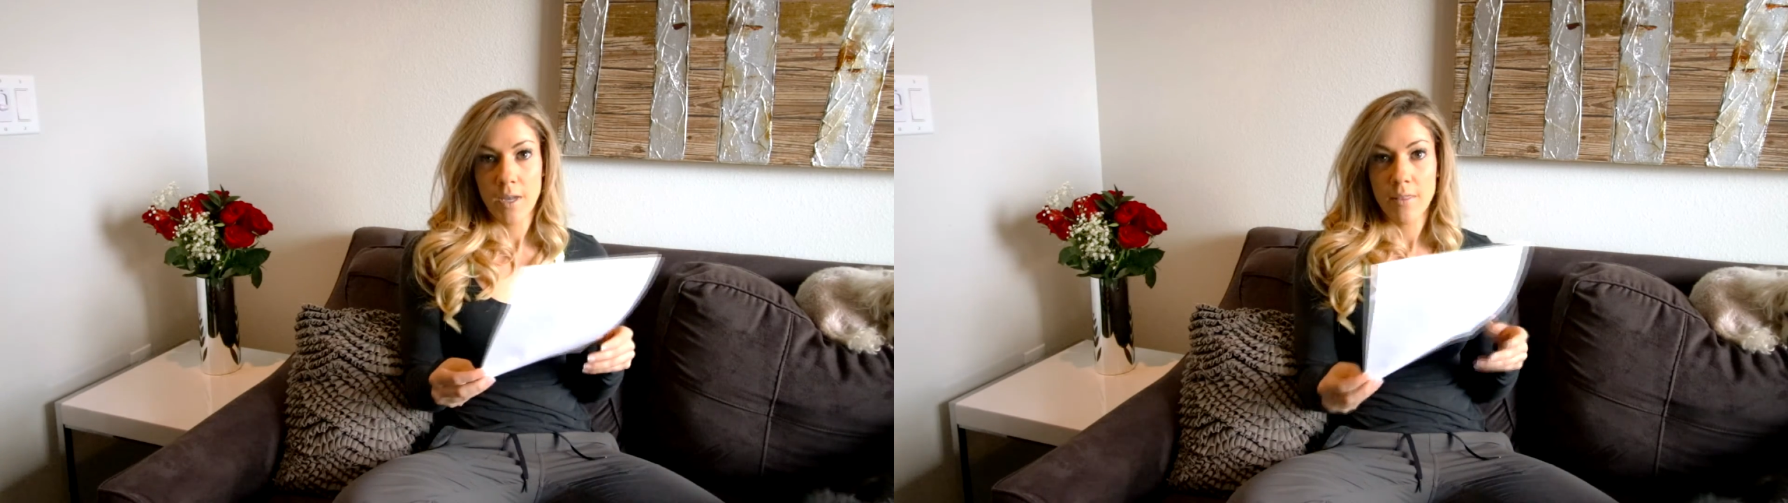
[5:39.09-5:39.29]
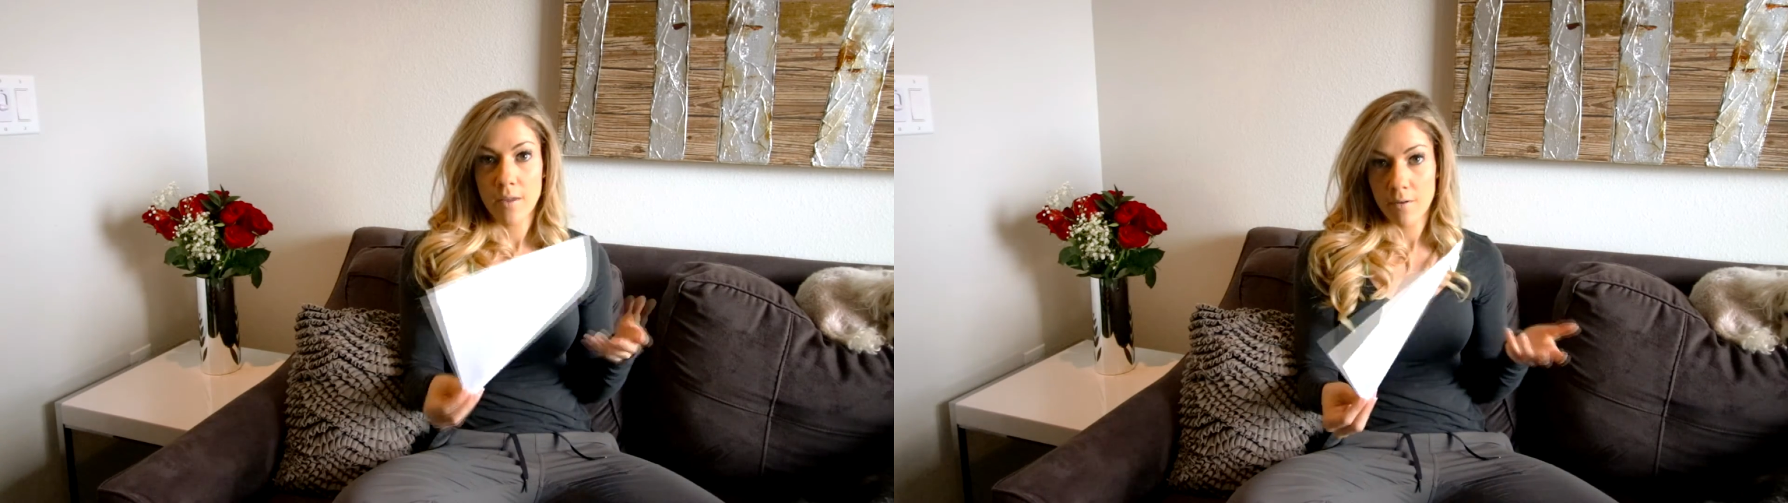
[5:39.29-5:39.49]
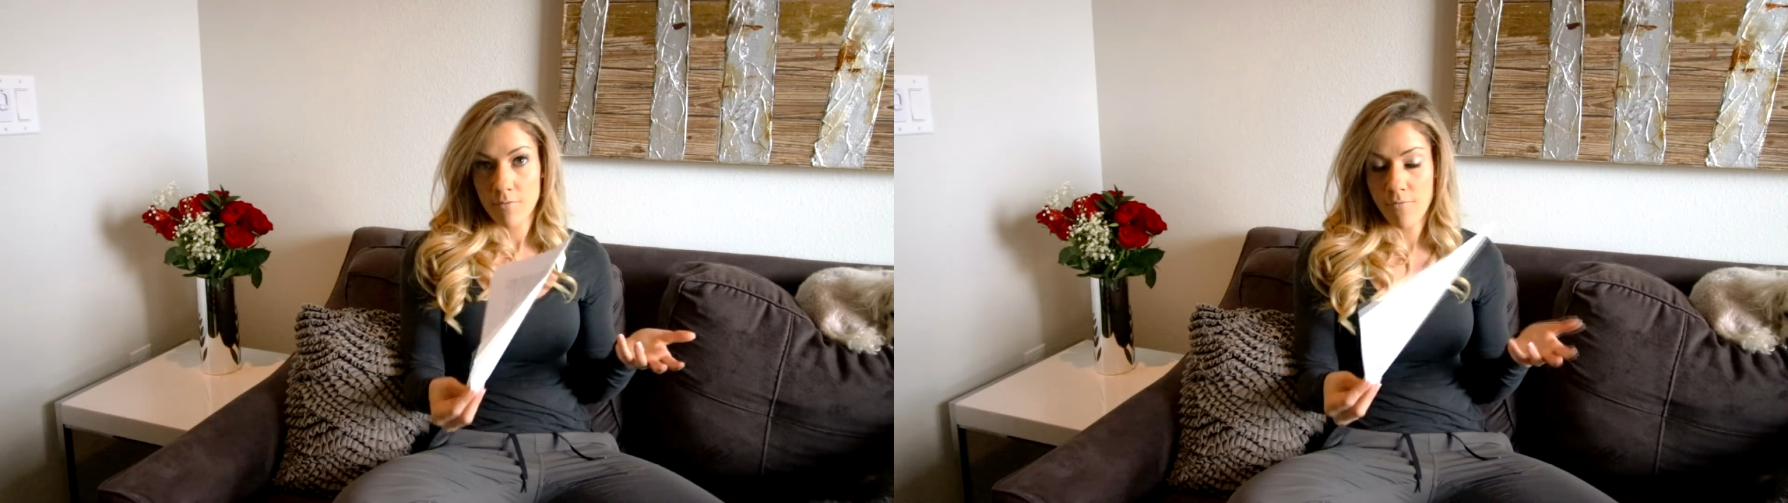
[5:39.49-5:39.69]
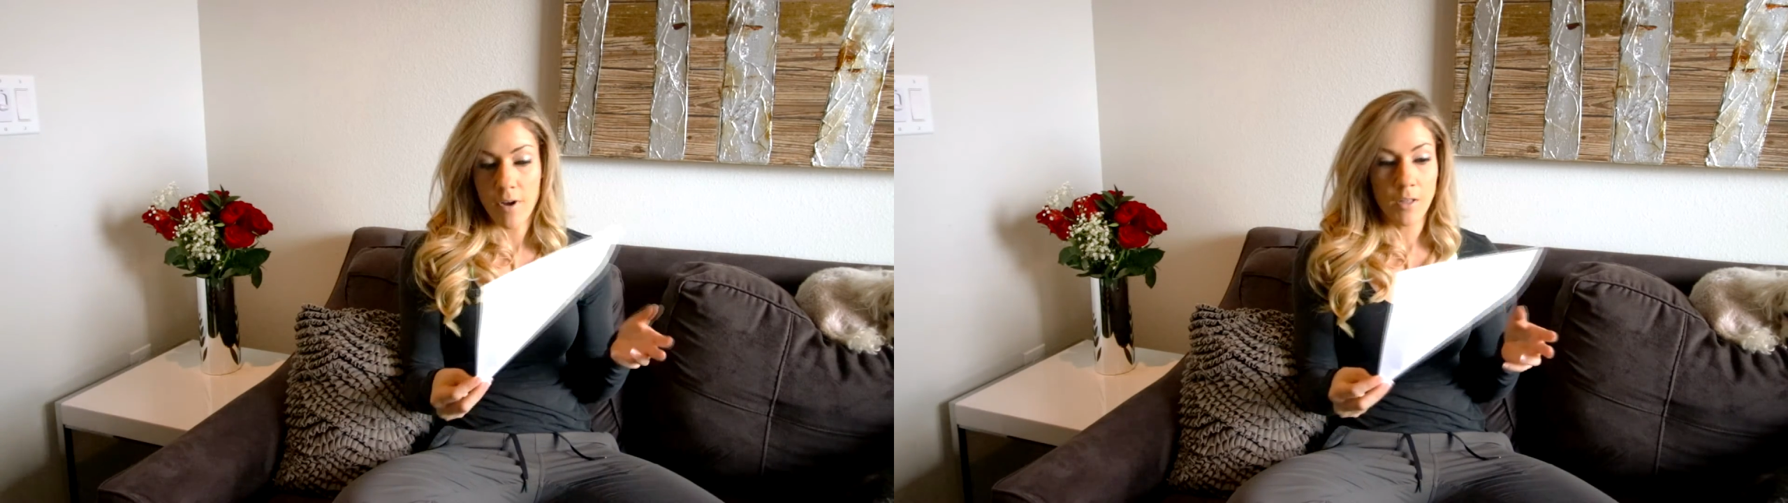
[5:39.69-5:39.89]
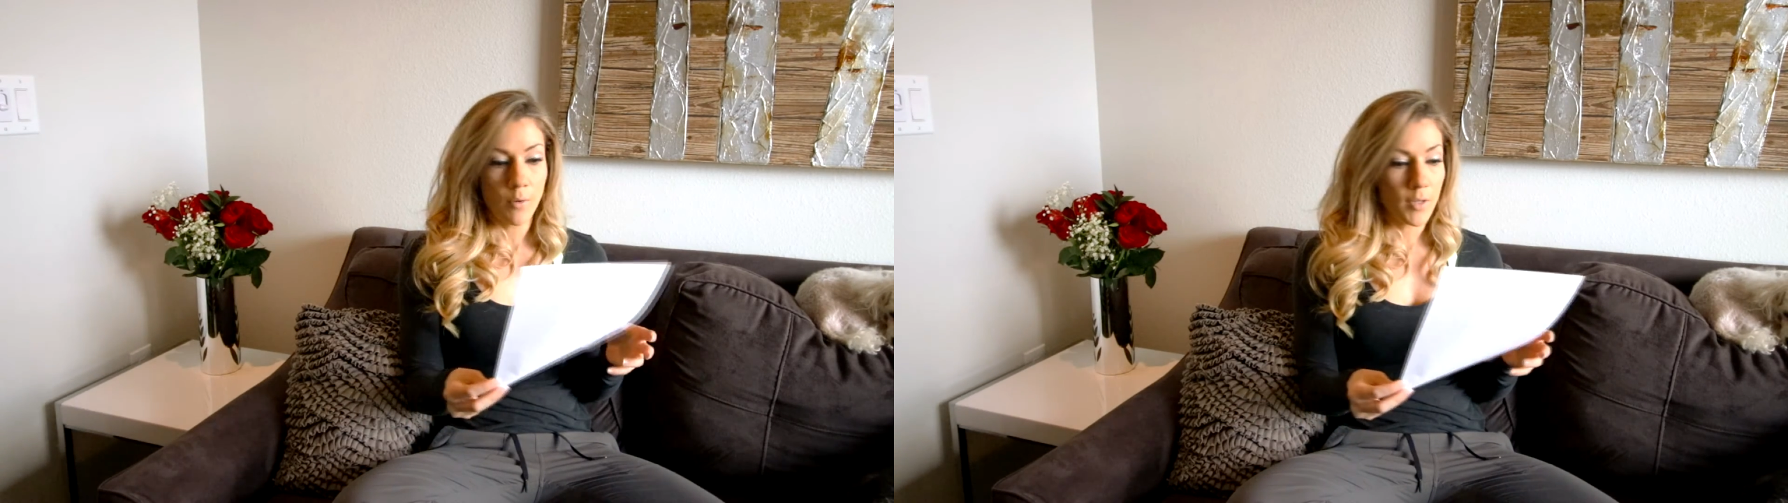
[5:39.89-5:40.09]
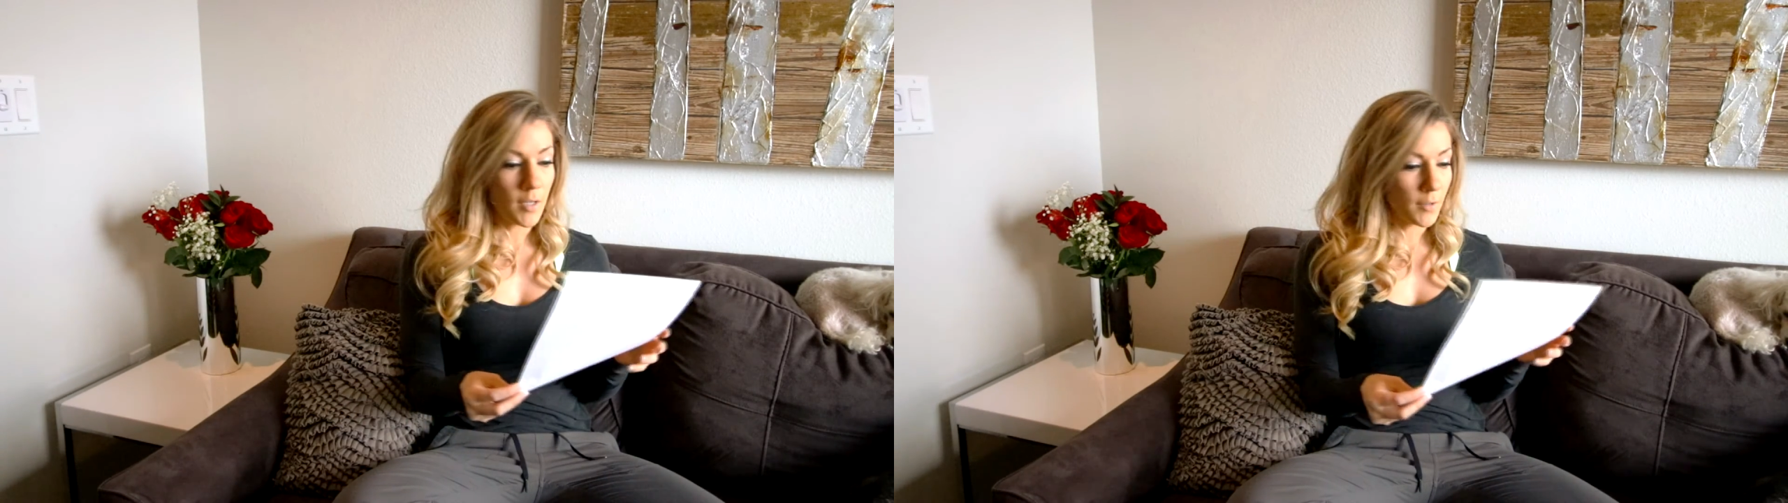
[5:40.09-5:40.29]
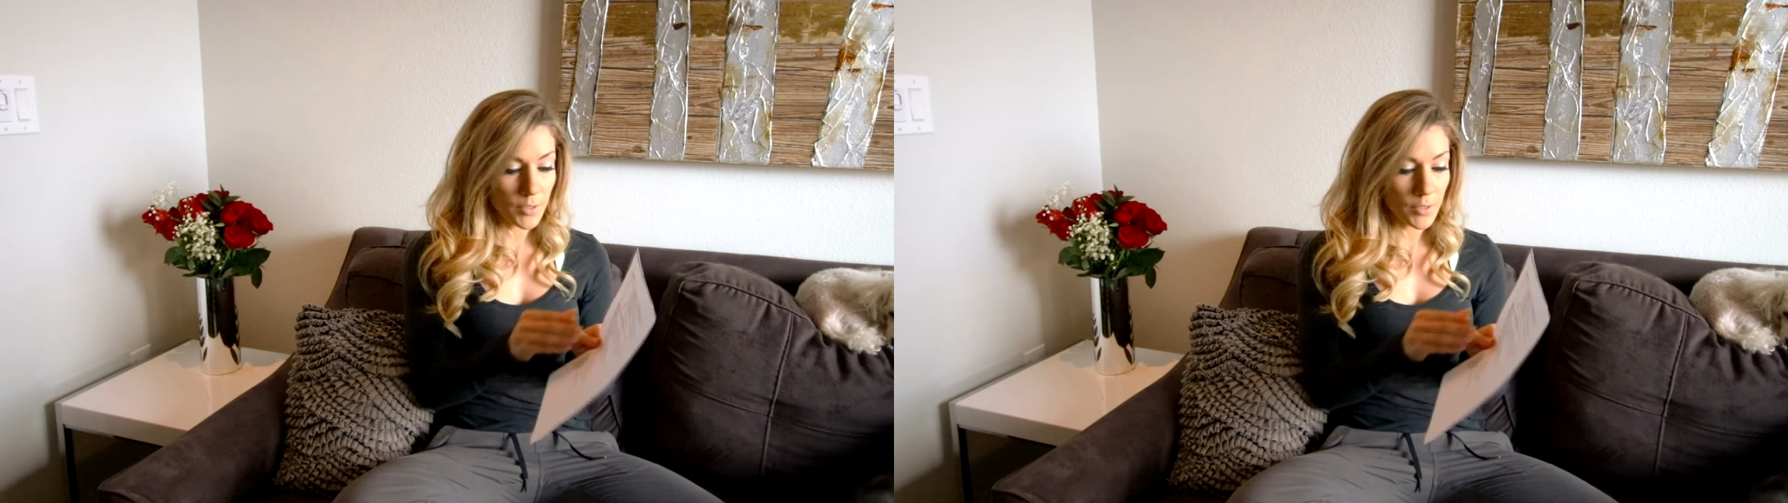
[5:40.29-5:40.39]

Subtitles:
and then follow along.